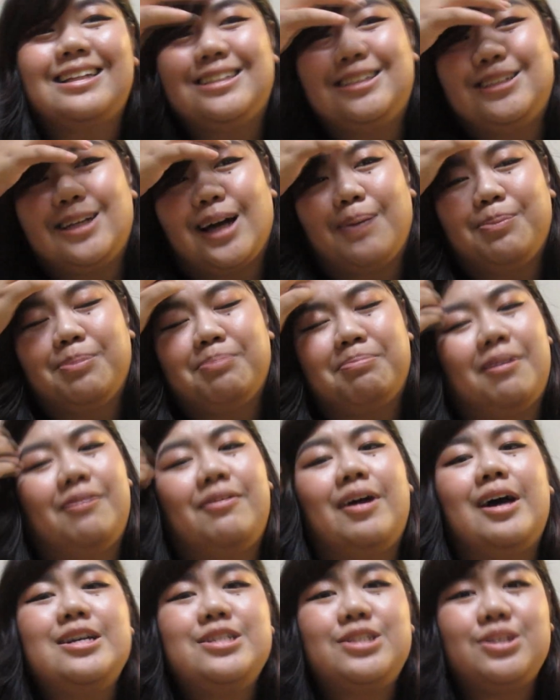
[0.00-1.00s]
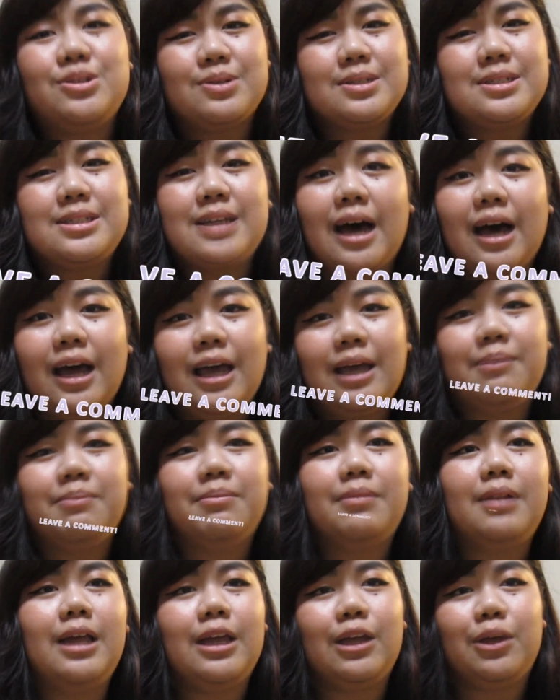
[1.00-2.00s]
this job provides you is time.
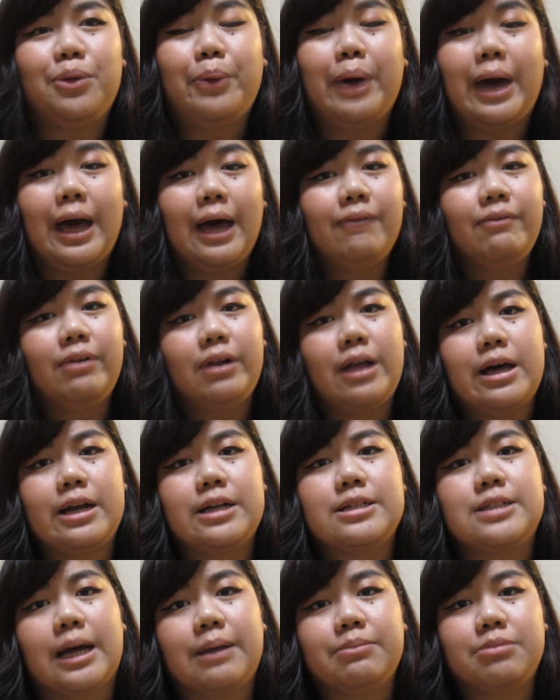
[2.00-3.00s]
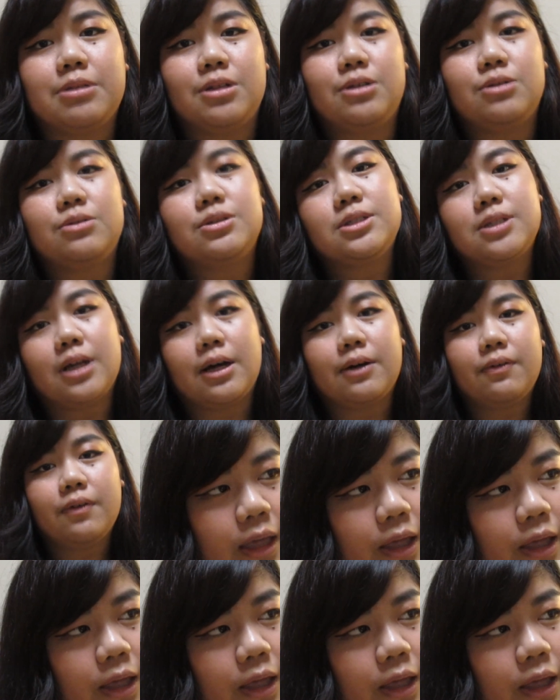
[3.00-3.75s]
Like, you have a lot of time to do stuff.